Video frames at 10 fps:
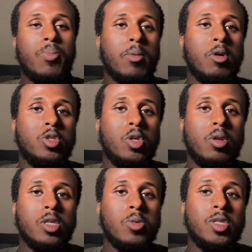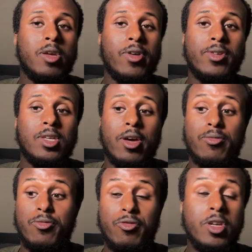Guardiola, as much as you have
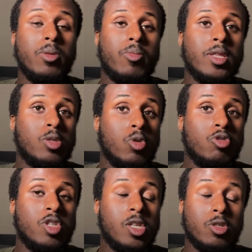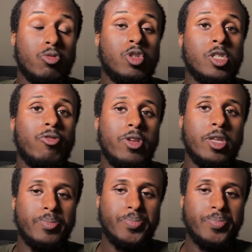freedom, right? There's always restricted freedom.